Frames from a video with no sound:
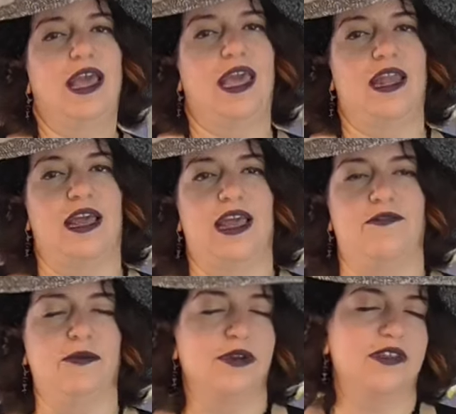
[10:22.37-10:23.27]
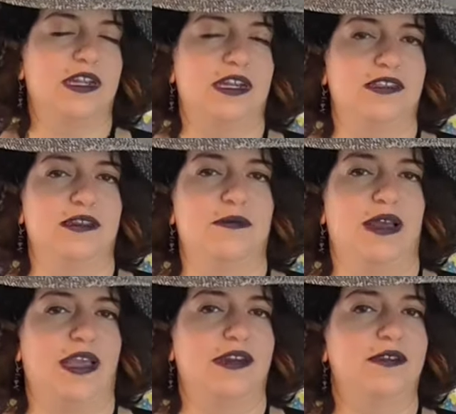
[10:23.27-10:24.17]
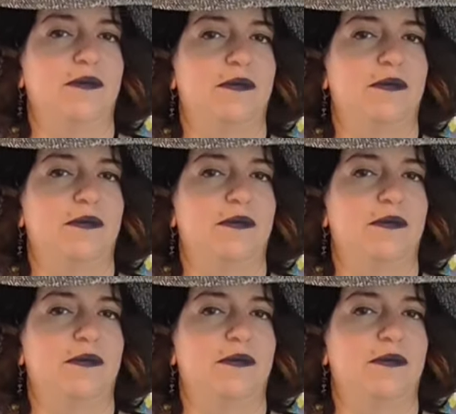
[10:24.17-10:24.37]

and I have more aesthetics in mind